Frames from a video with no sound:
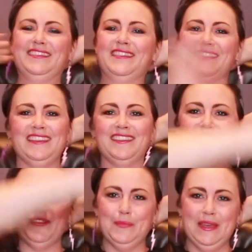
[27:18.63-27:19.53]

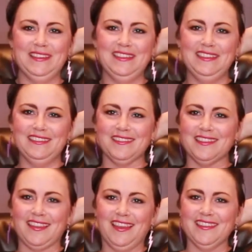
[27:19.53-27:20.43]
Stacy from Head to Heels.
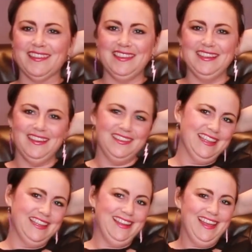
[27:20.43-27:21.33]
I'll see y'all
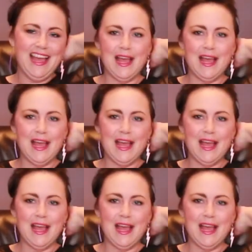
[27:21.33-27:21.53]
later.